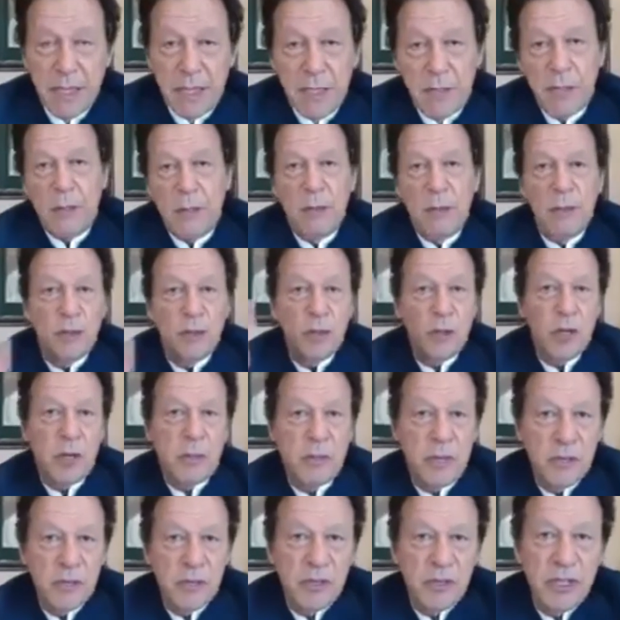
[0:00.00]
So I will talk
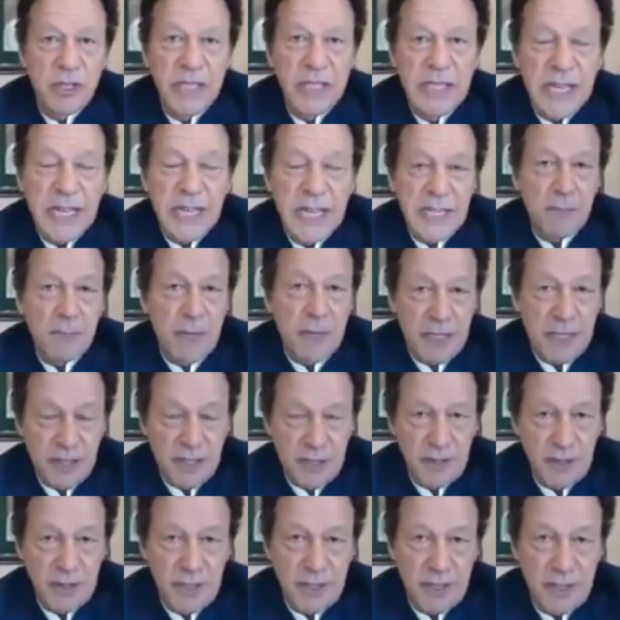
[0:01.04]
about three
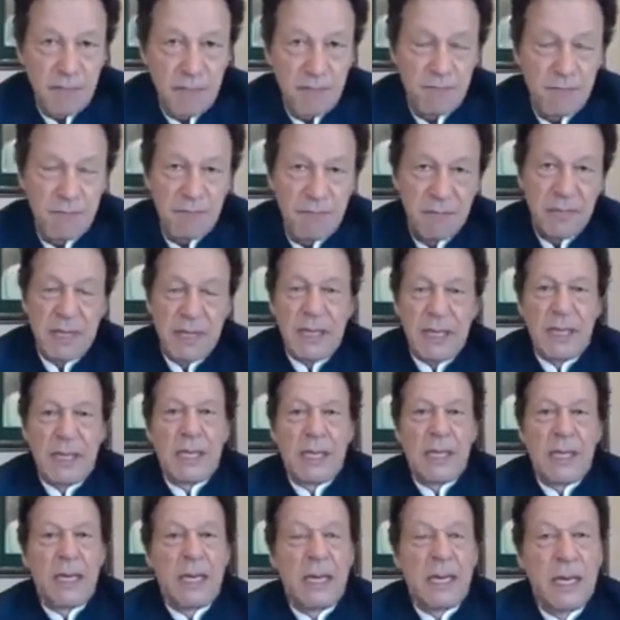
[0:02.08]
aspects today.
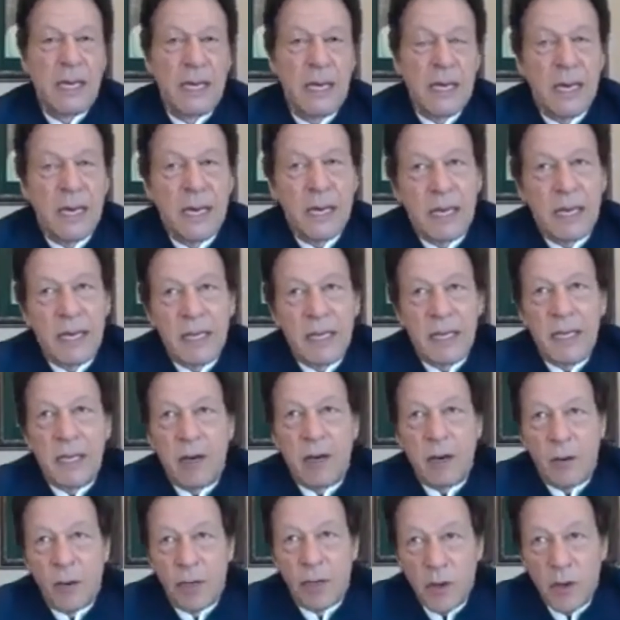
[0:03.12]
And
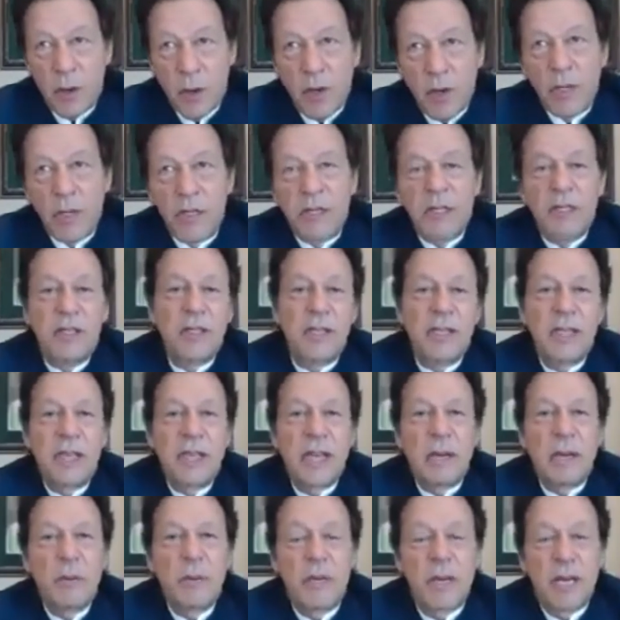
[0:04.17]
in all
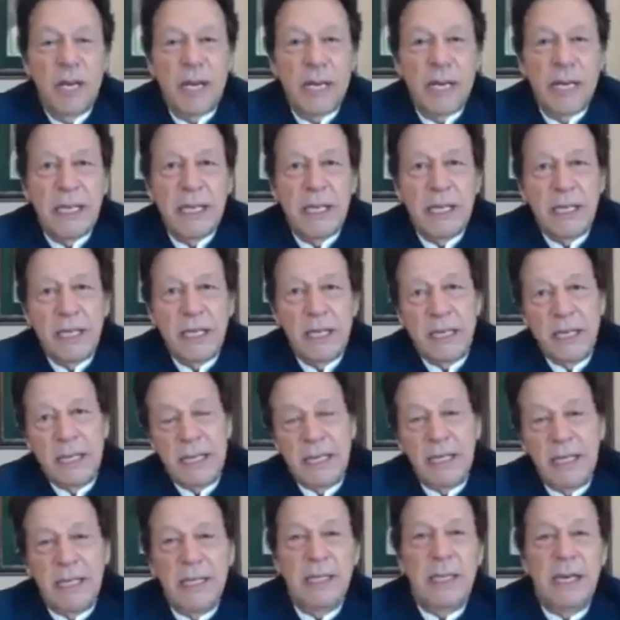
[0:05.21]
three, I would like
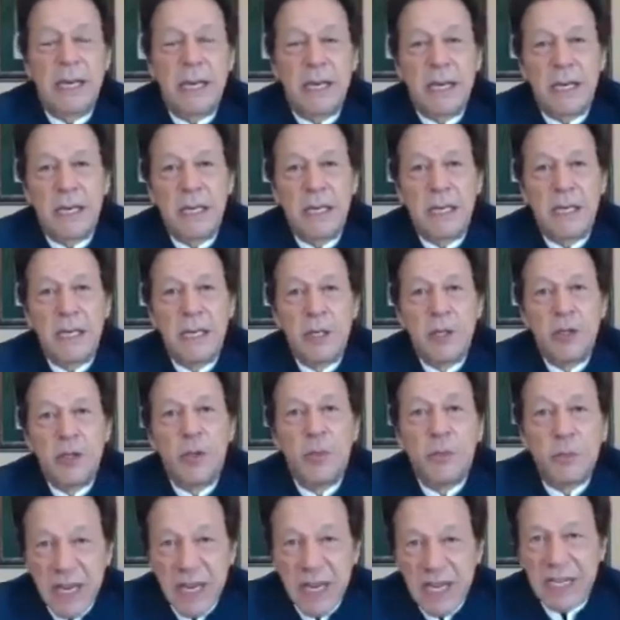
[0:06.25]
ISNA
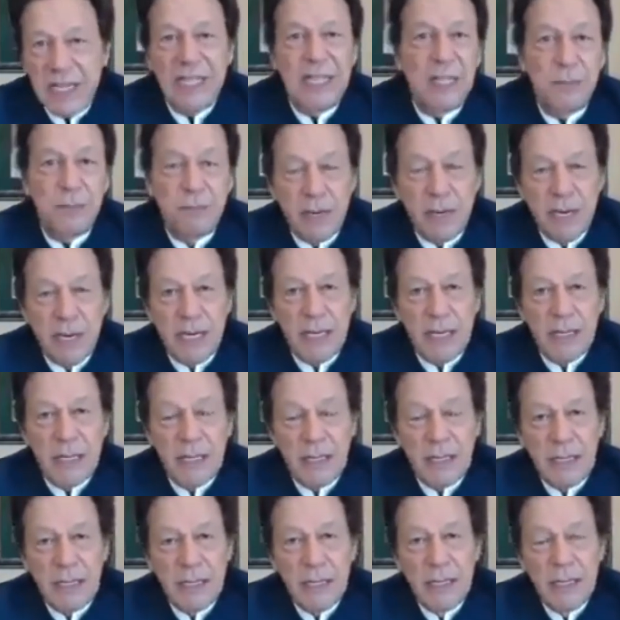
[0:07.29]
to play its
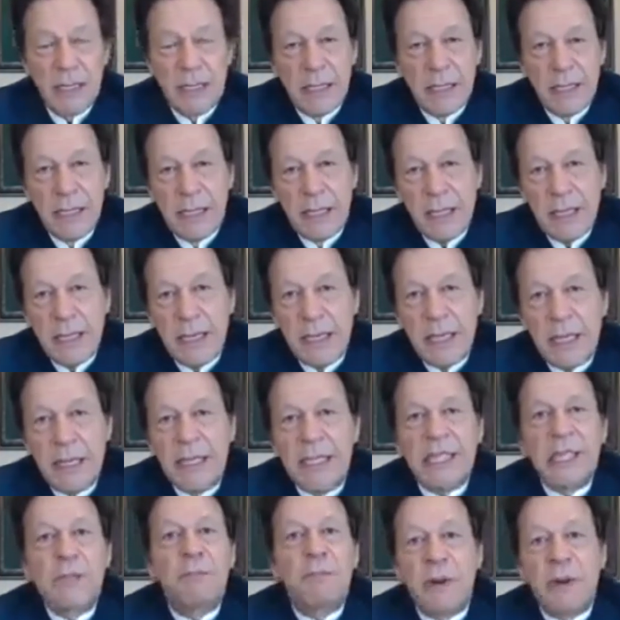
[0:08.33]
part in
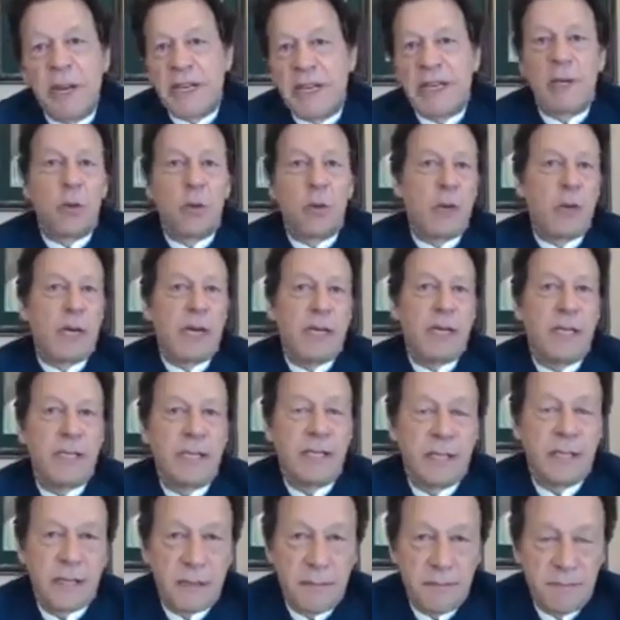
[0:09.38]
spreading
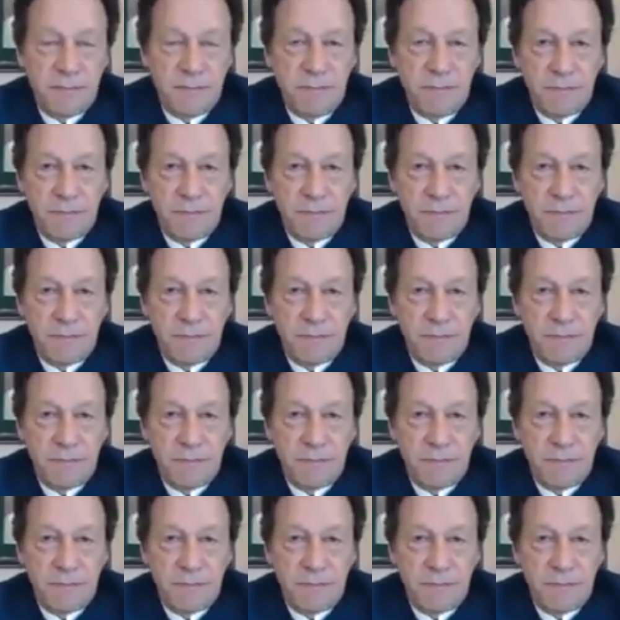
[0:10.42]
awareness.